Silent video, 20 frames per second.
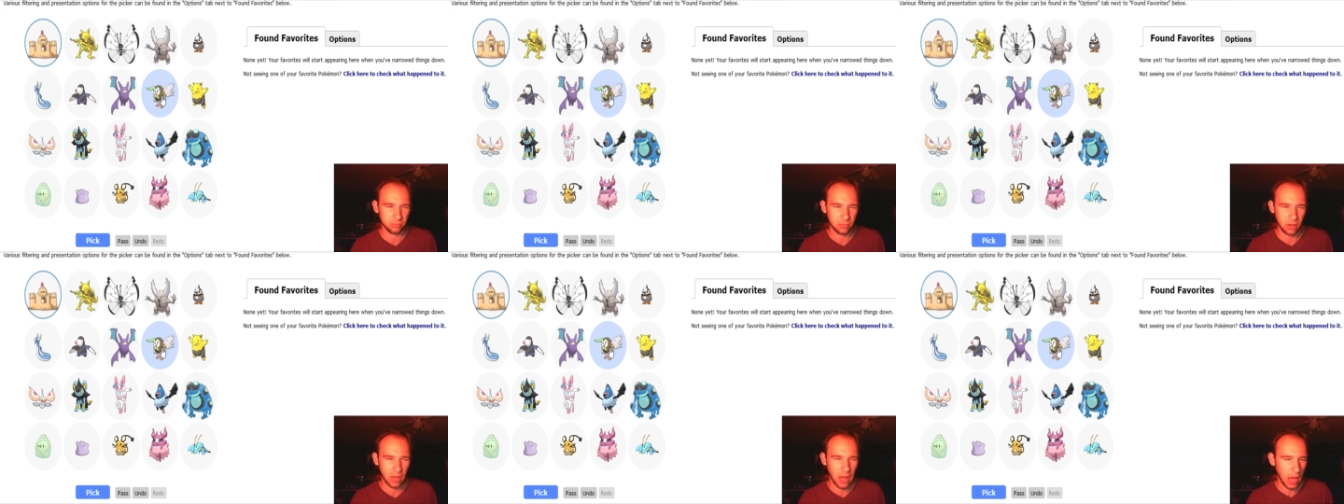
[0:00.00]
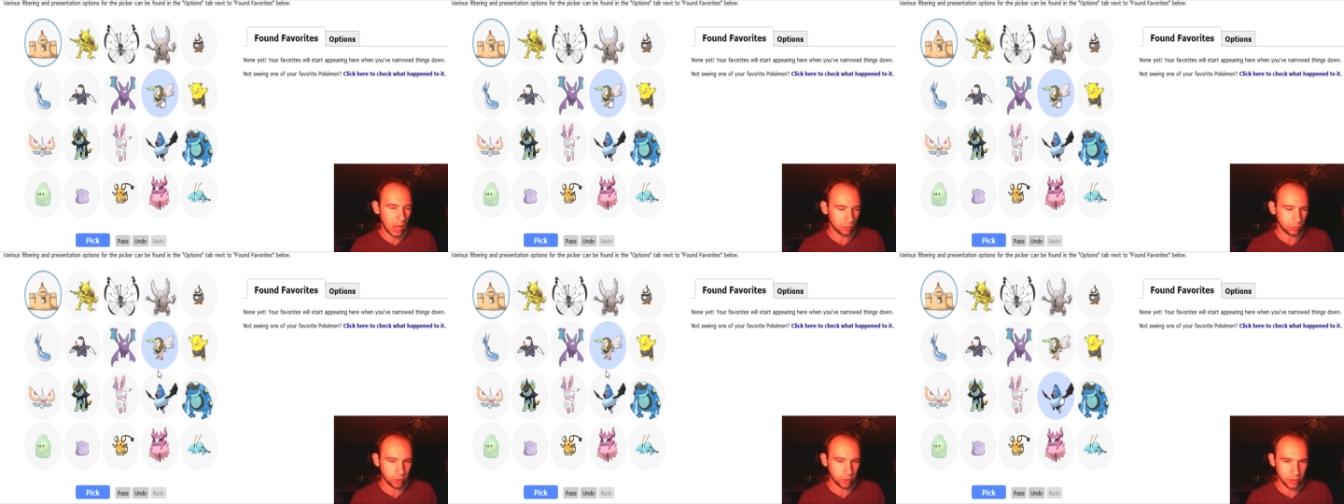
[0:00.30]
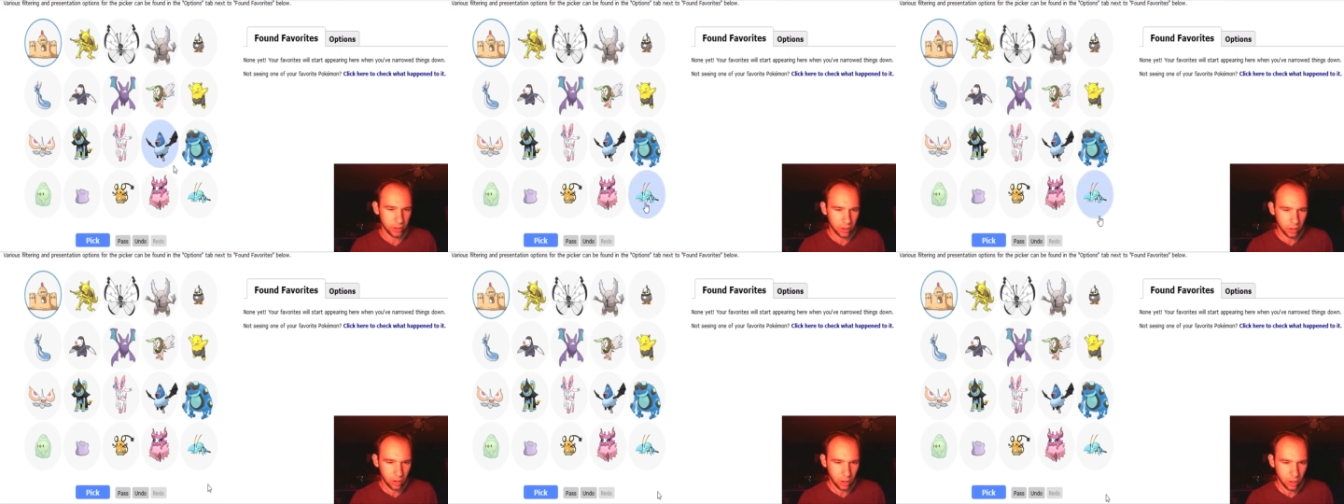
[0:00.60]
awkward.
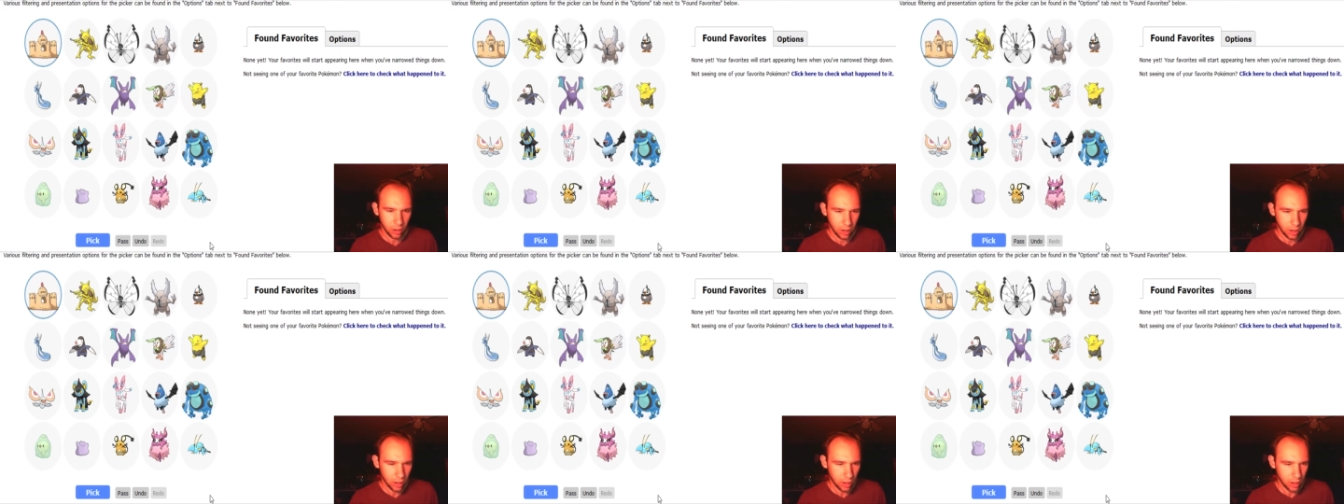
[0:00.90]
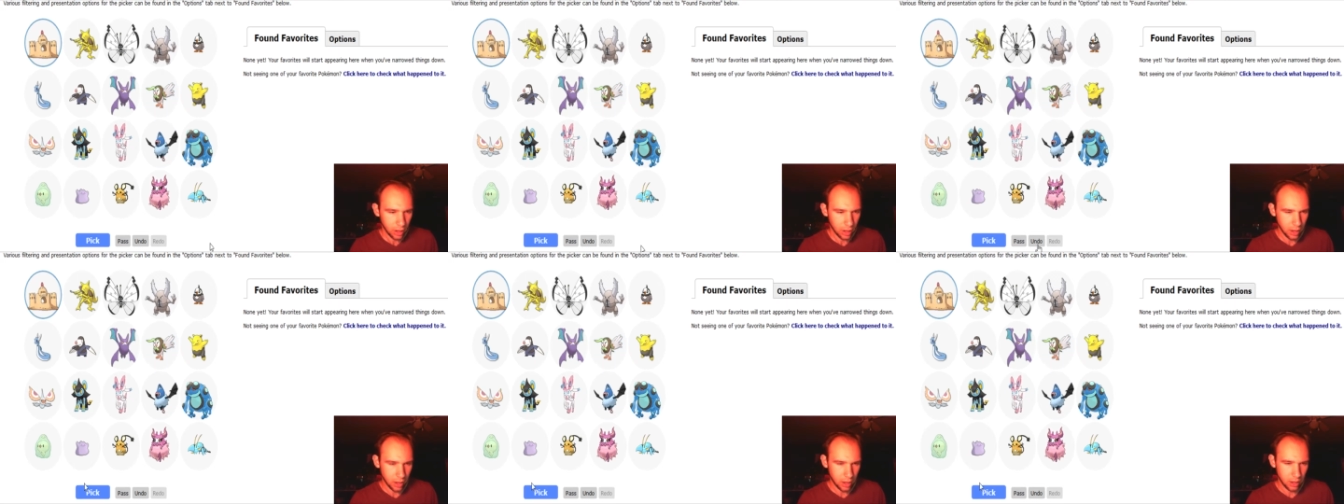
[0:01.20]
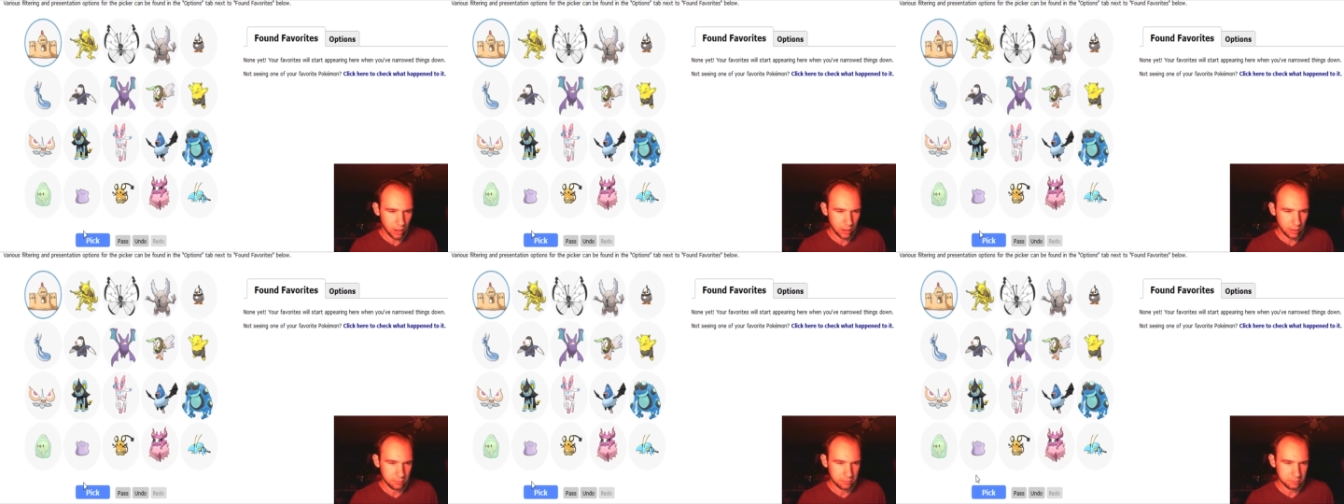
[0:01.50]

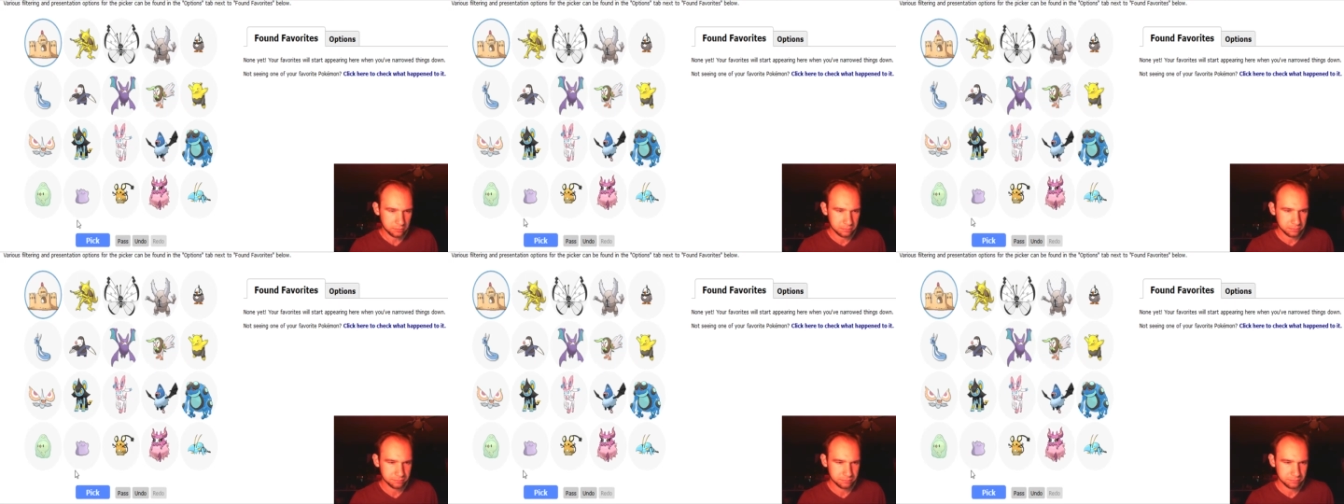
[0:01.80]
Um,